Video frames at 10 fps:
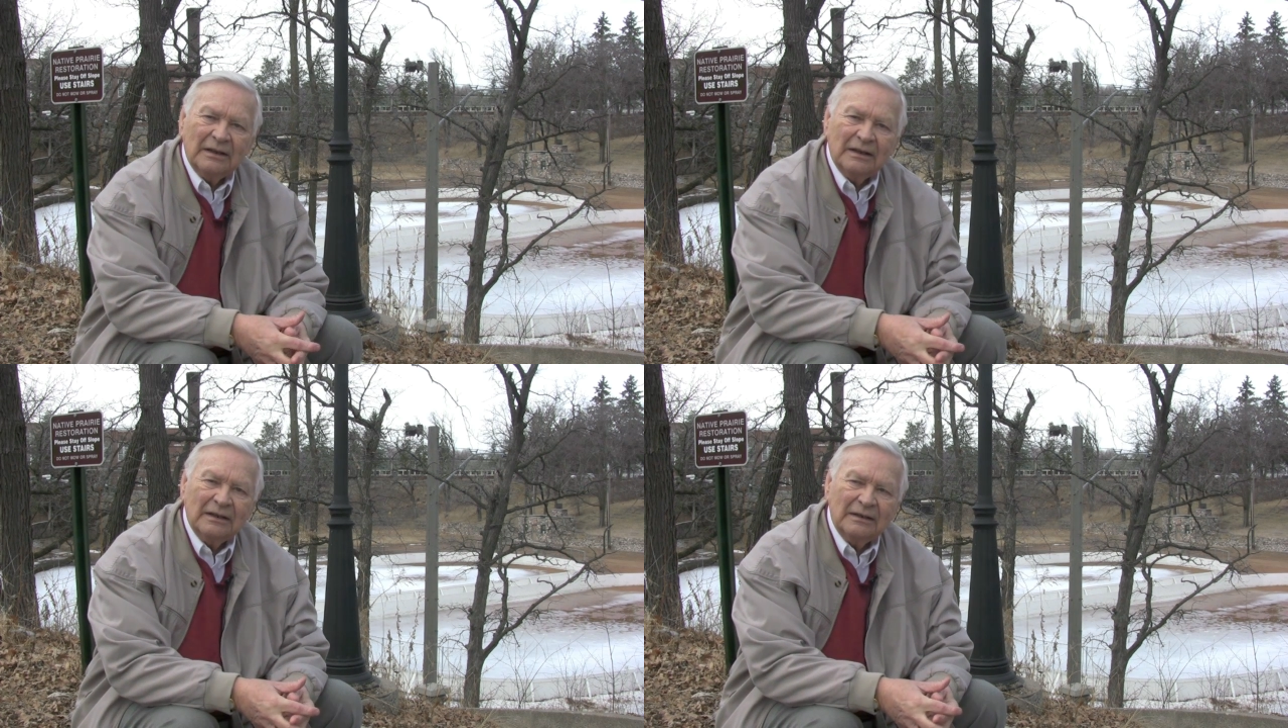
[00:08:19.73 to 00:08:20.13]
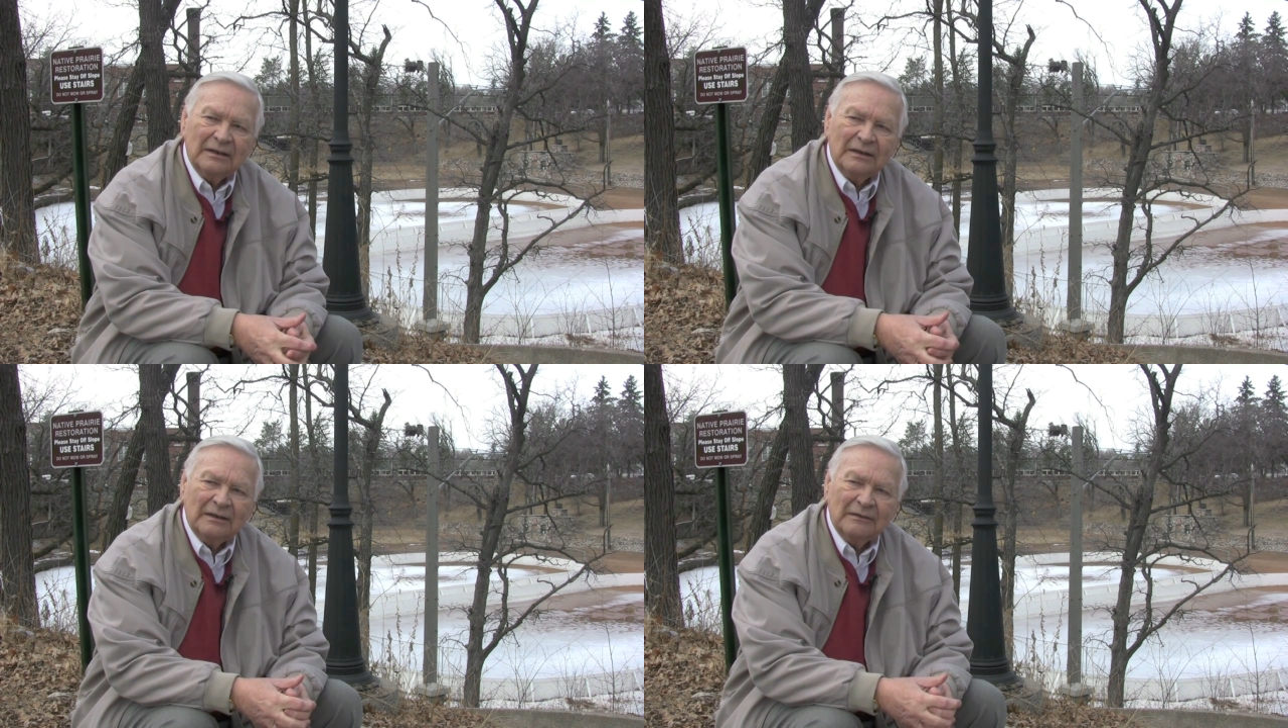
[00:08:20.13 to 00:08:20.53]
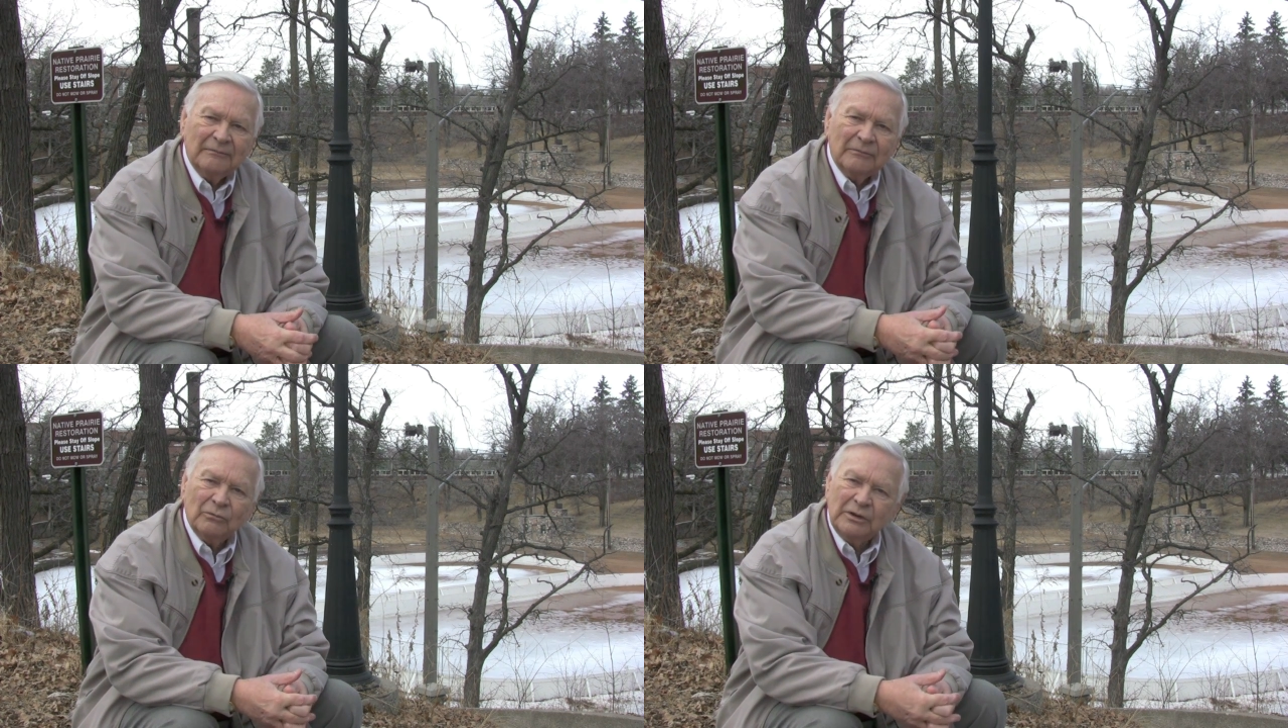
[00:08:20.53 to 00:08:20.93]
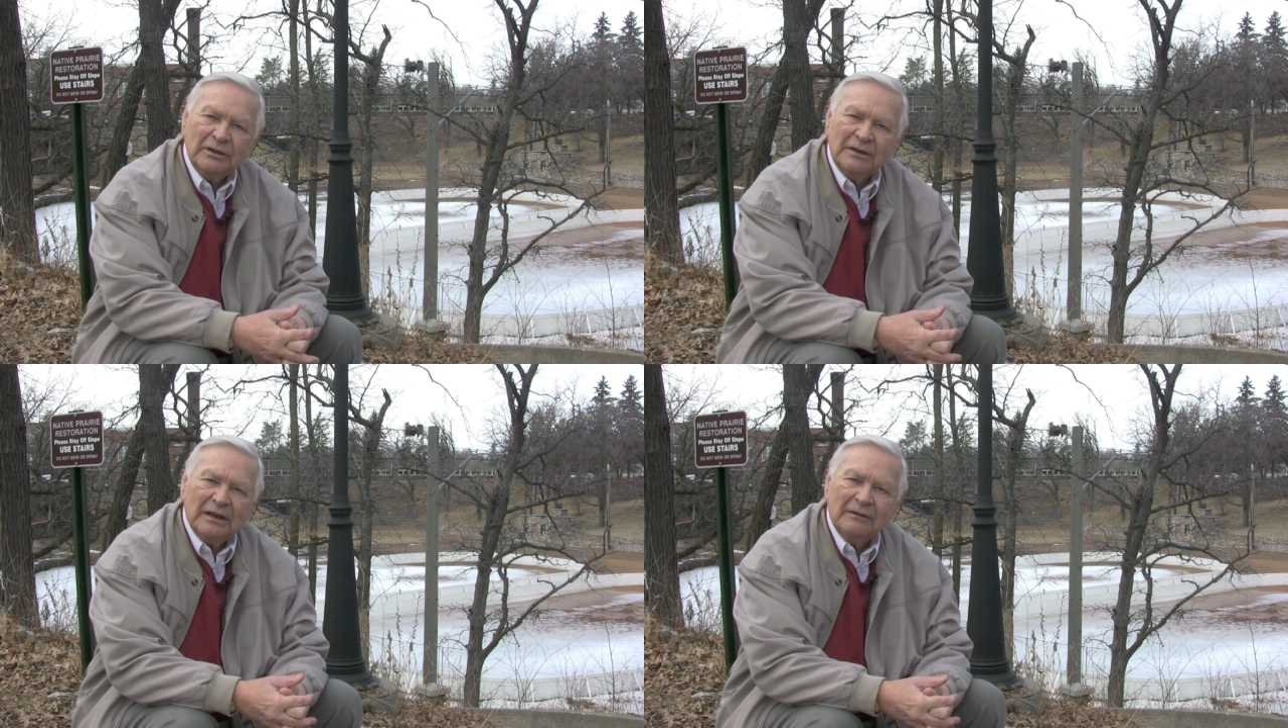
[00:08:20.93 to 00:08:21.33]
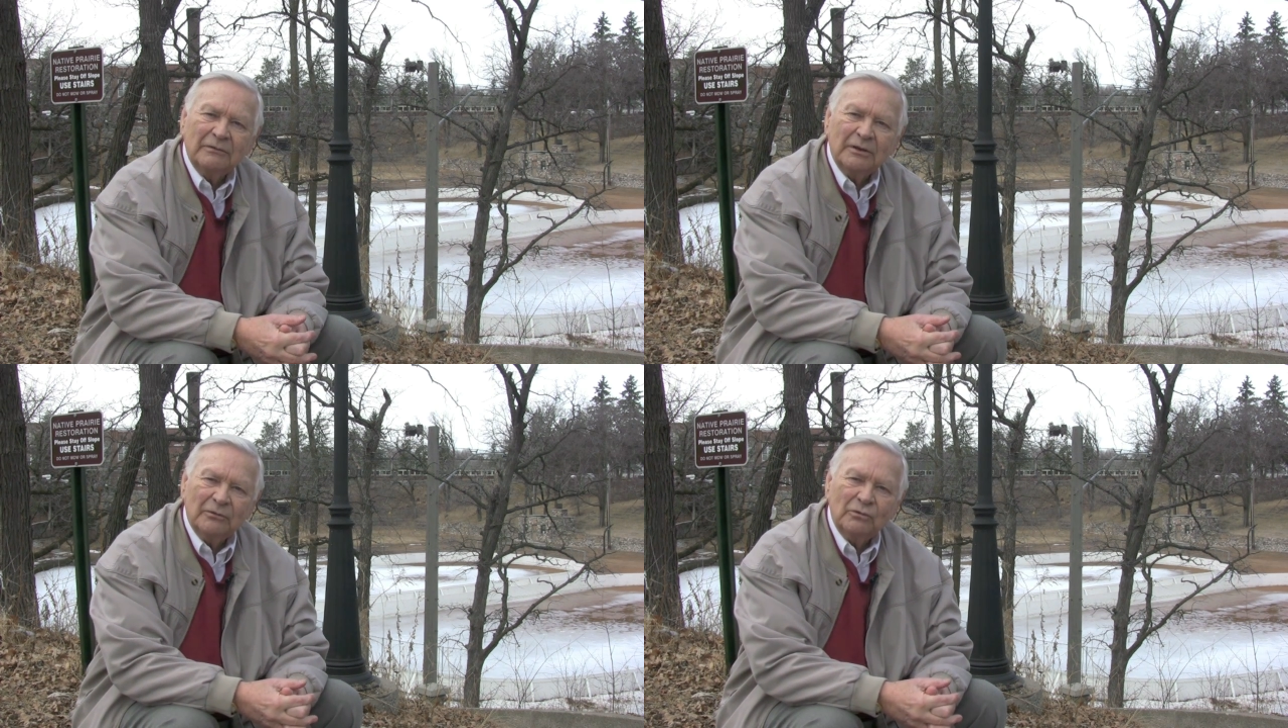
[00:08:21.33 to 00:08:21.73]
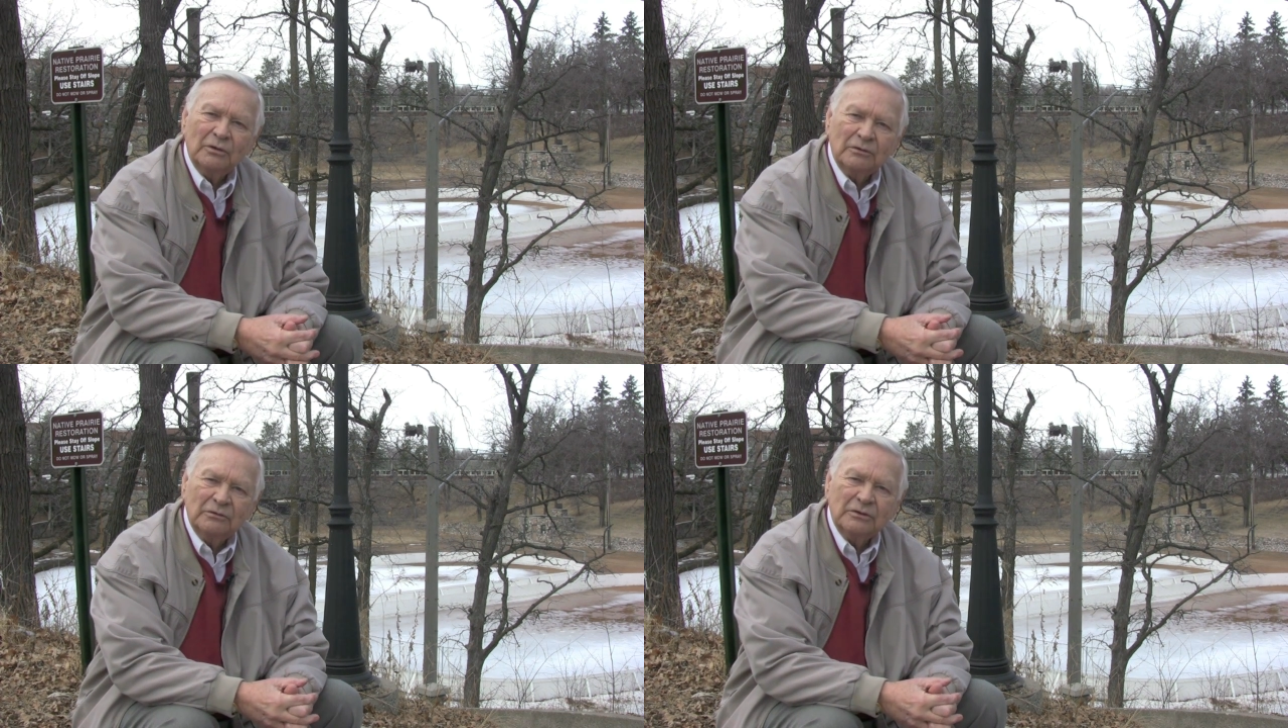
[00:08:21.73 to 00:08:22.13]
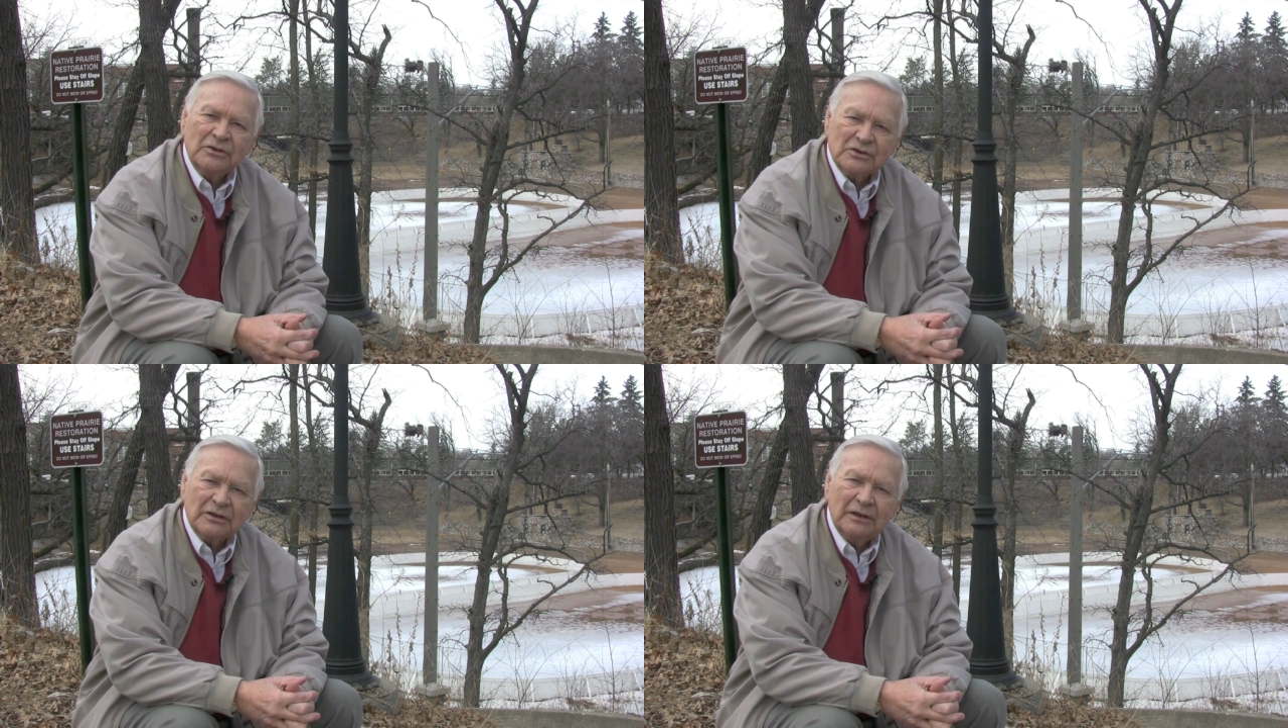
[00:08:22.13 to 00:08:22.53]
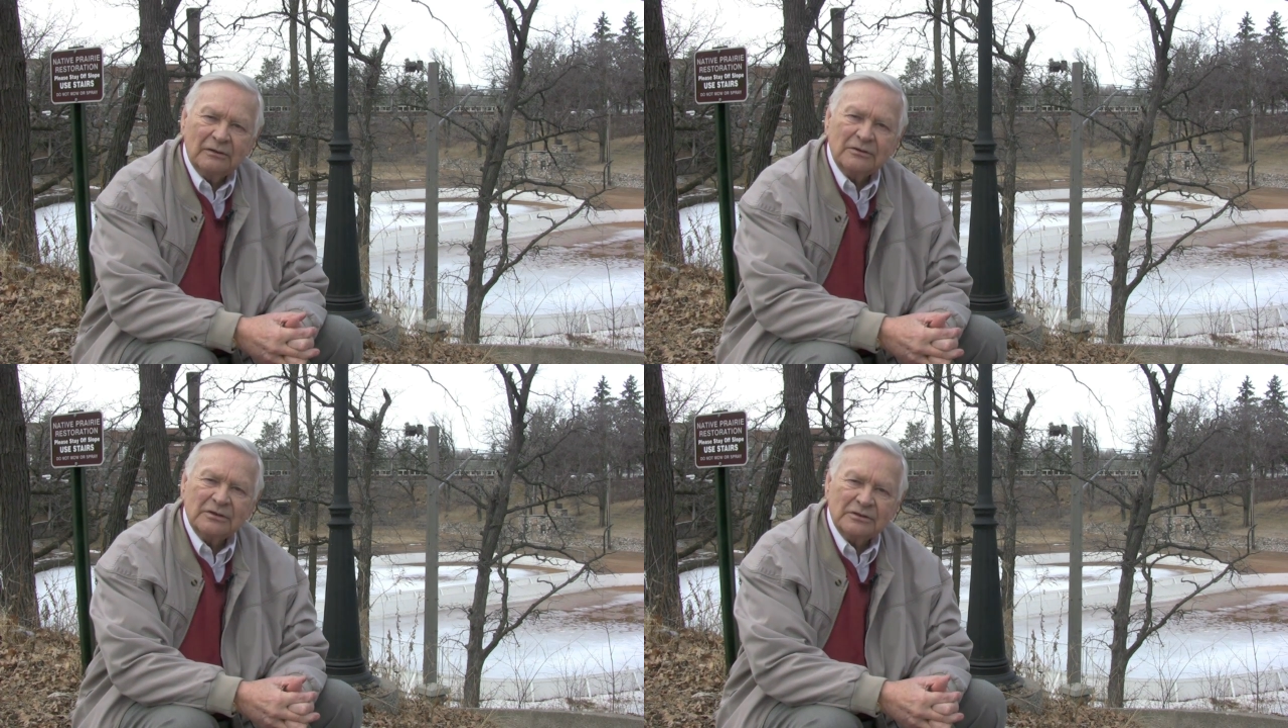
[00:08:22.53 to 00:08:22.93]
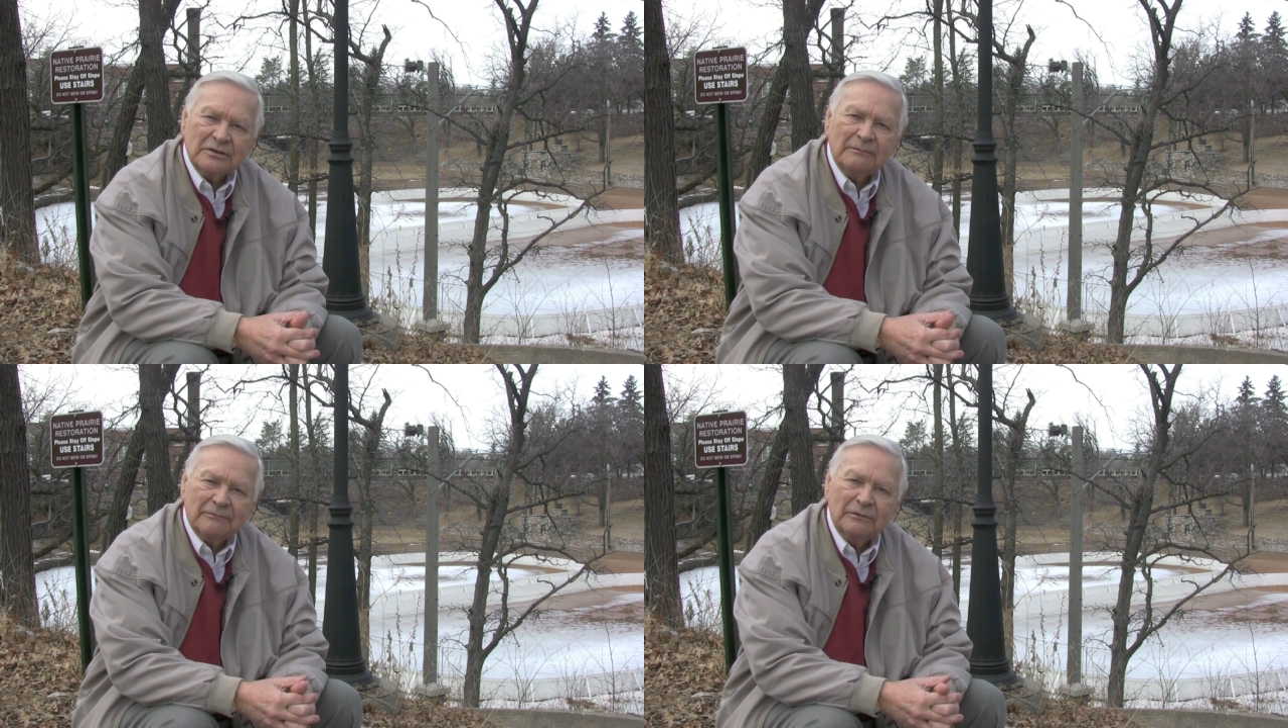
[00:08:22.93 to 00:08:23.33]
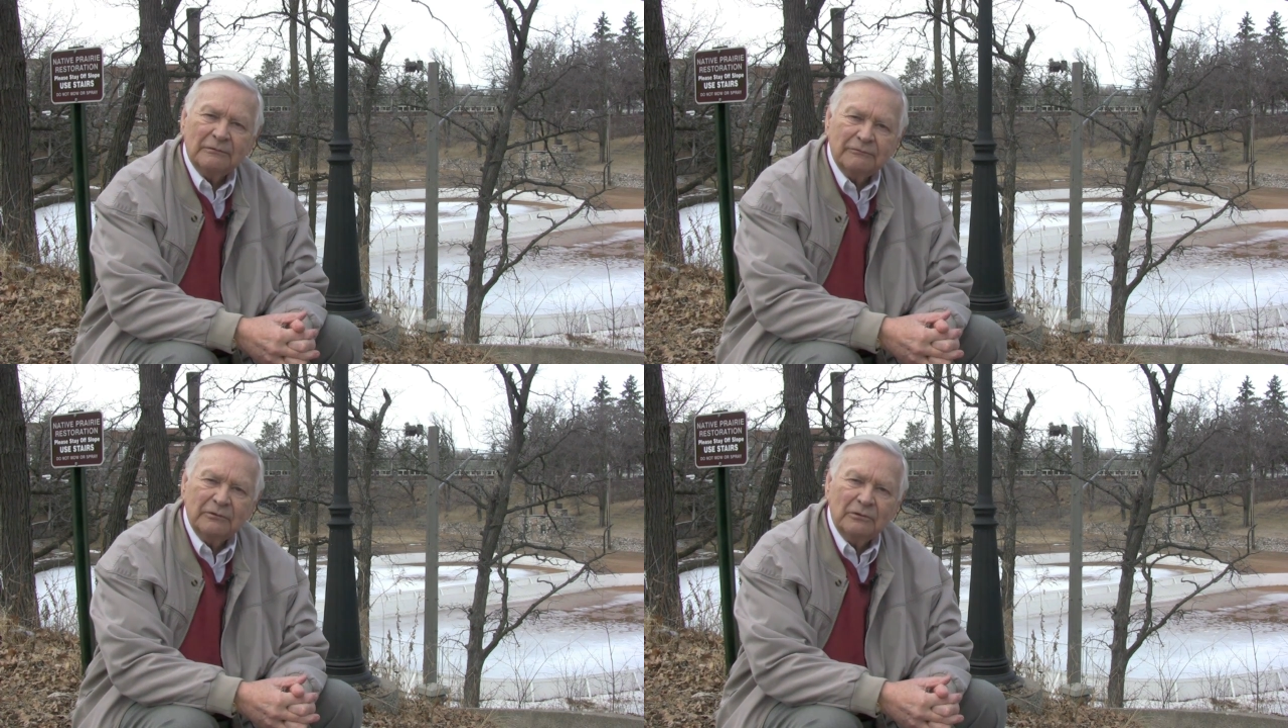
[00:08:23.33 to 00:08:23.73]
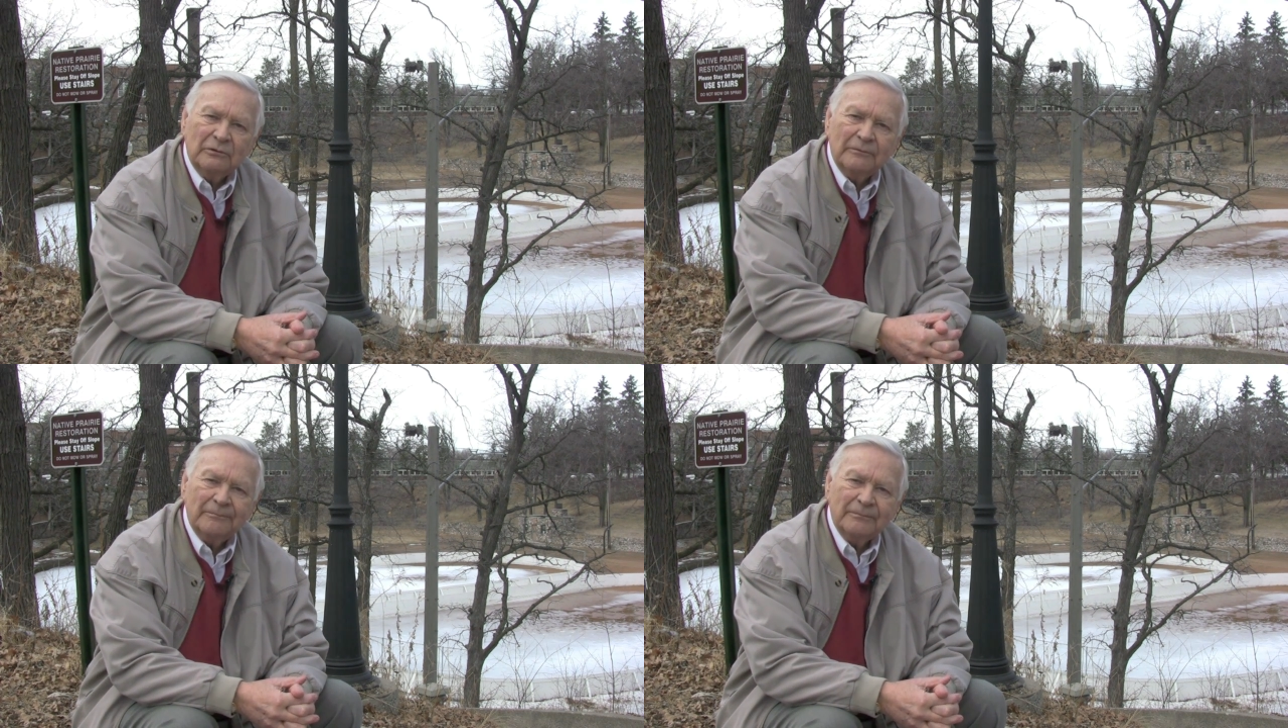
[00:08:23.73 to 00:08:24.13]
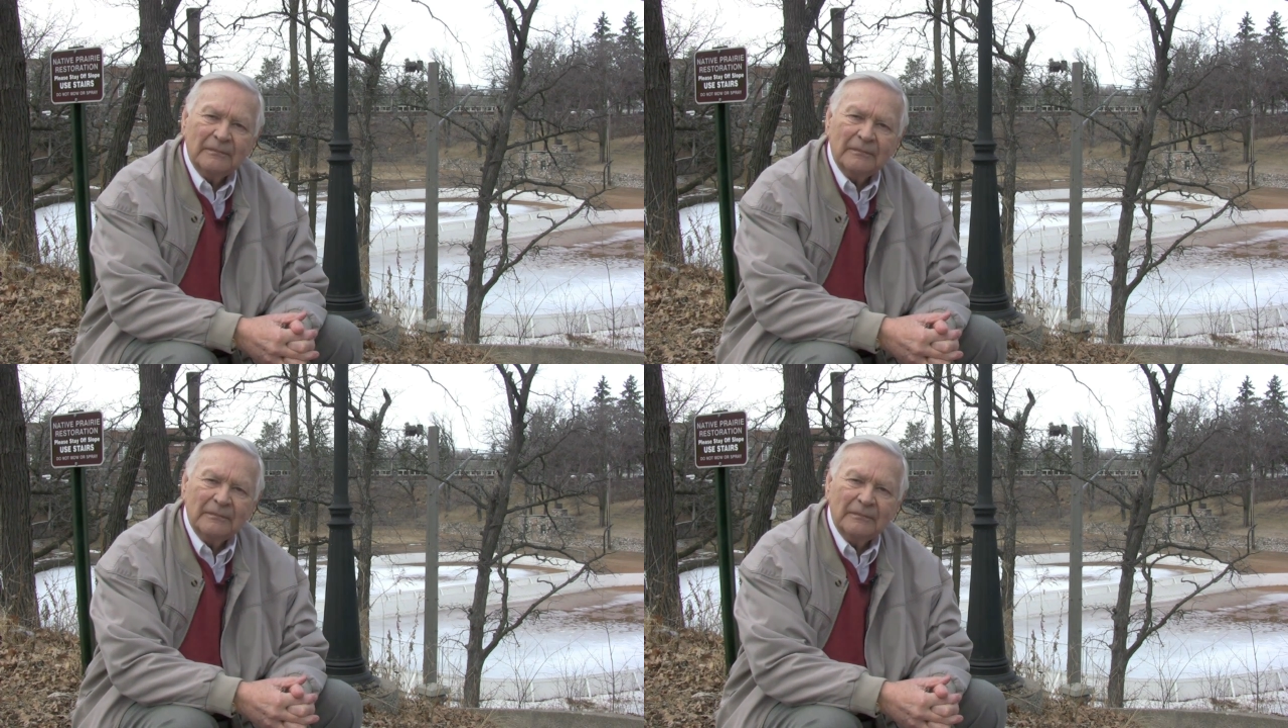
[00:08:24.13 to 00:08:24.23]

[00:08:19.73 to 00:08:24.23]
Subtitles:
and we didn't have any real good skaters except for a few.